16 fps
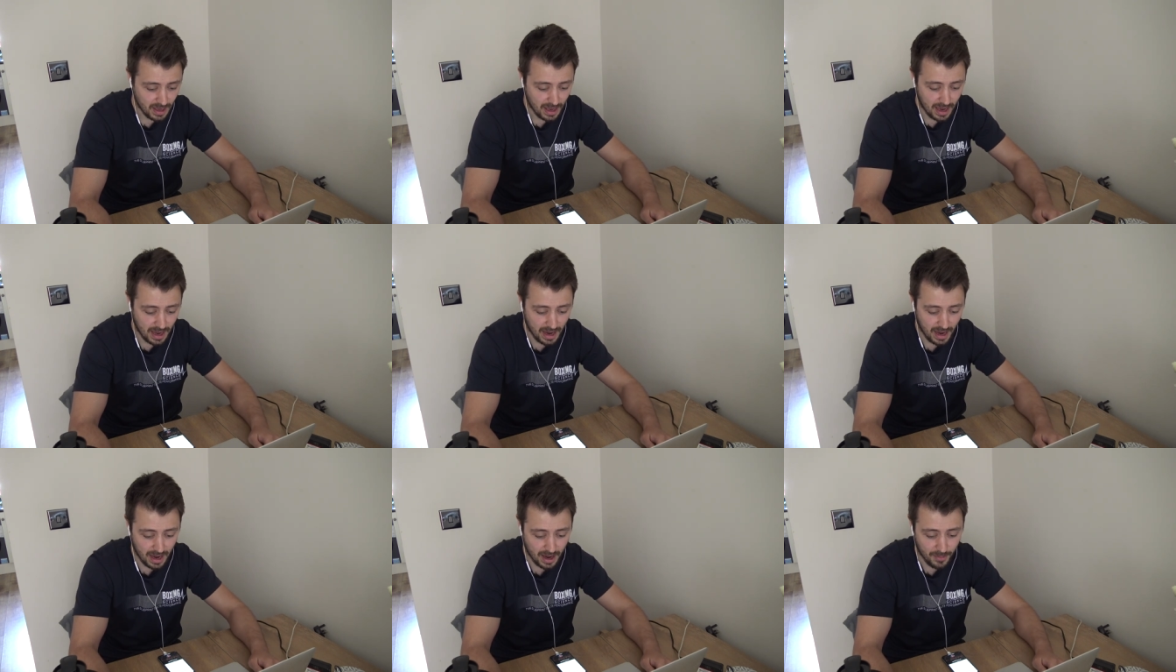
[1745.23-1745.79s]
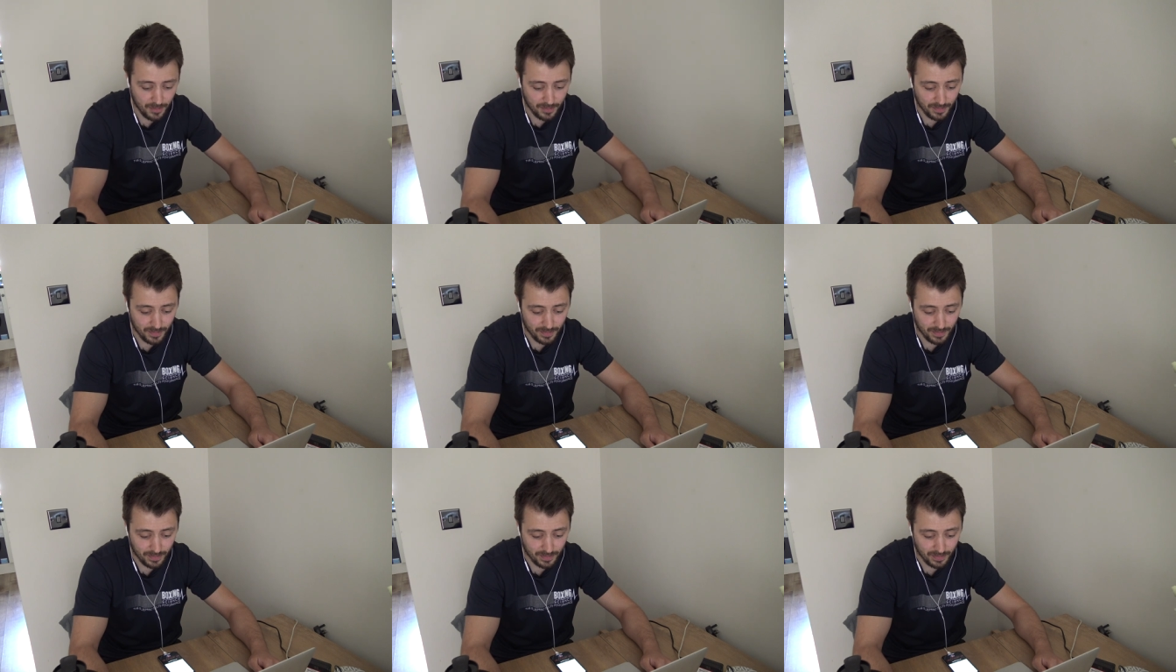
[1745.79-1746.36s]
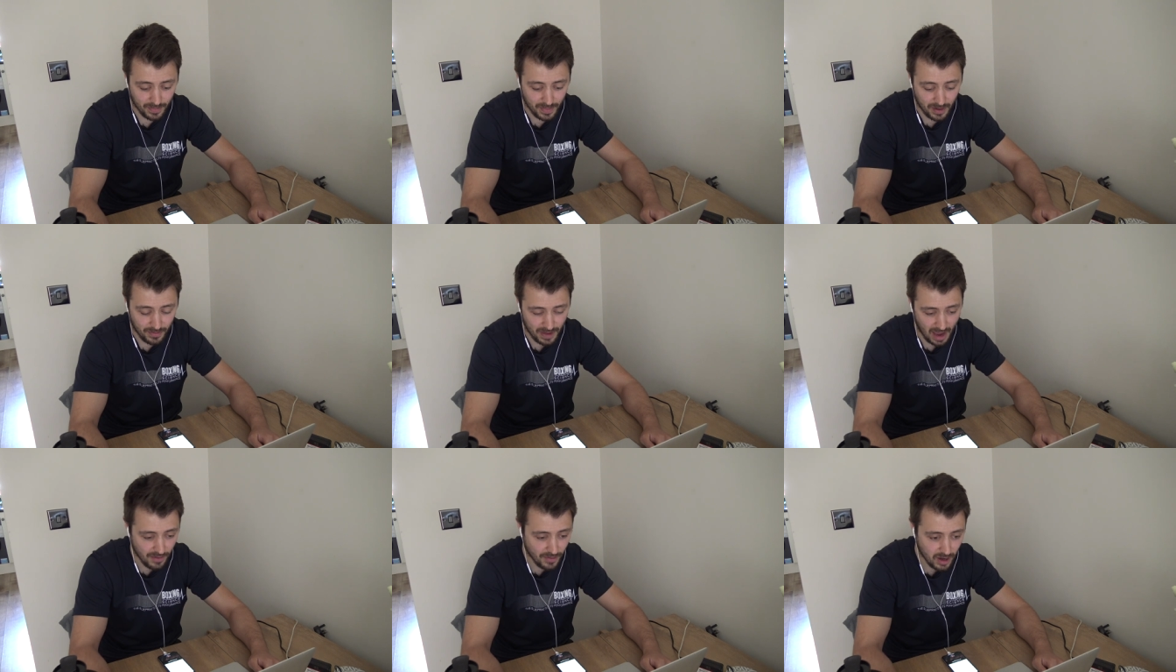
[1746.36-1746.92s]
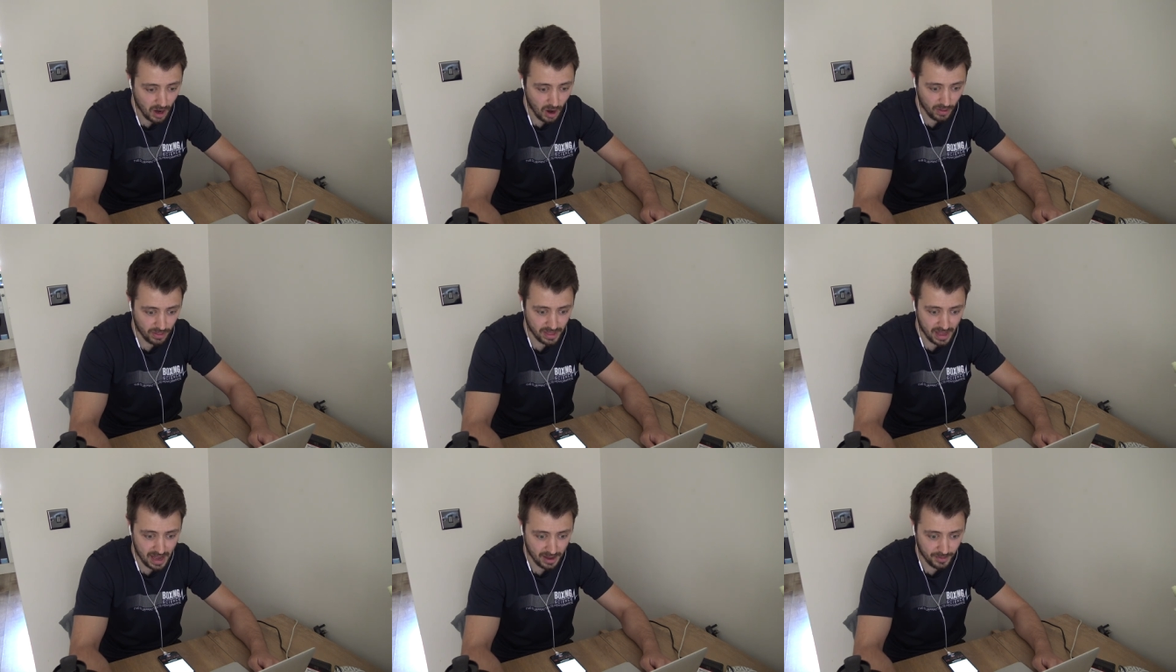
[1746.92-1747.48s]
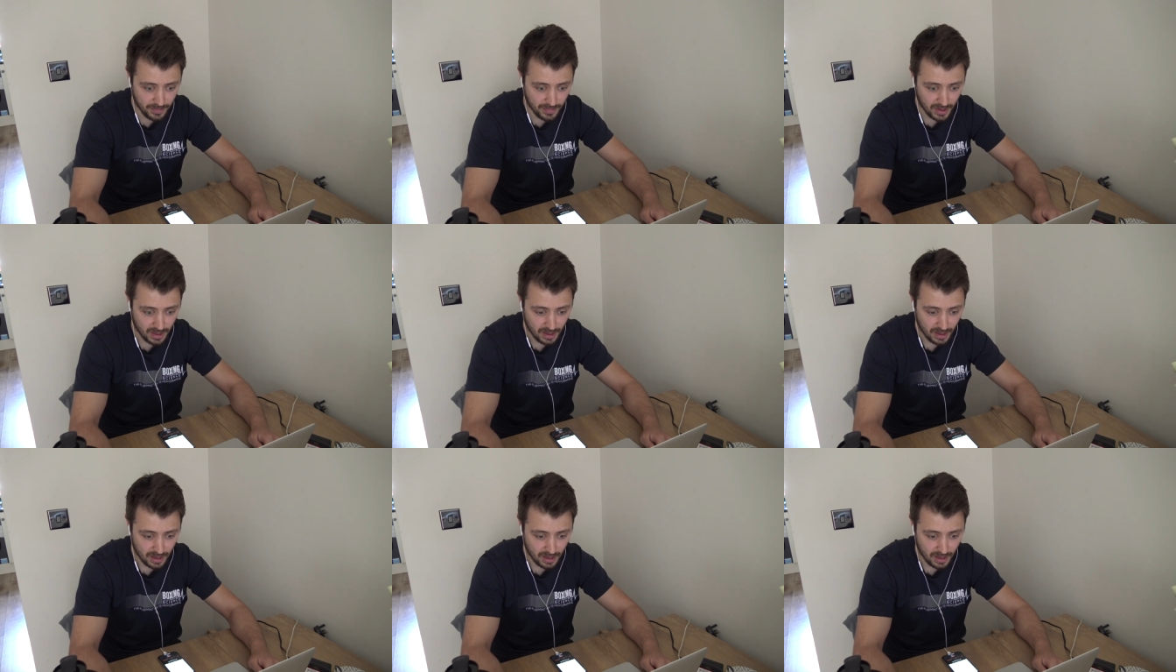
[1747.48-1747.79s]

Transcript: Um, if you haven't got that,